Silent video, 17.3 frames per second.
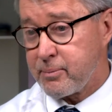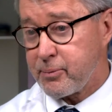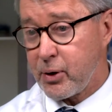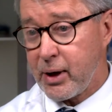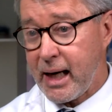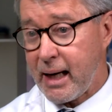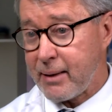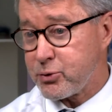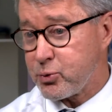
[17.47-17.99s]

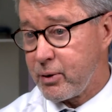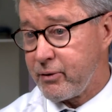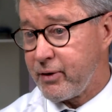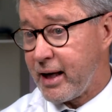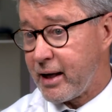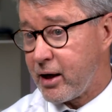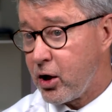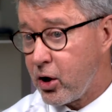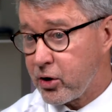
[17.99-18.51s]
perhaps we've
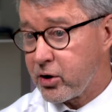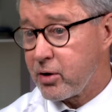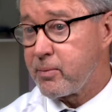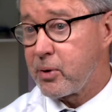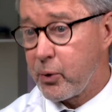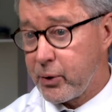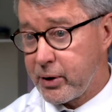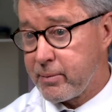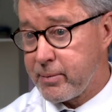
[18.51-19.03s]
had 100
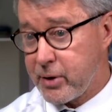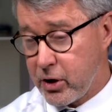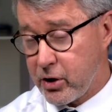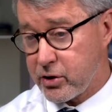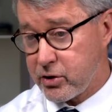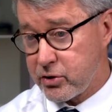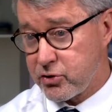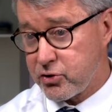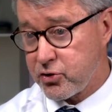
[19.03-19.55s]
million
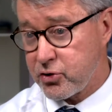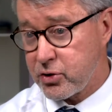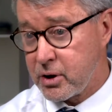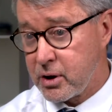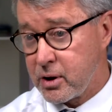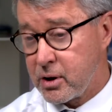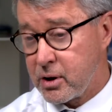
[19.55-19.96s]
Americans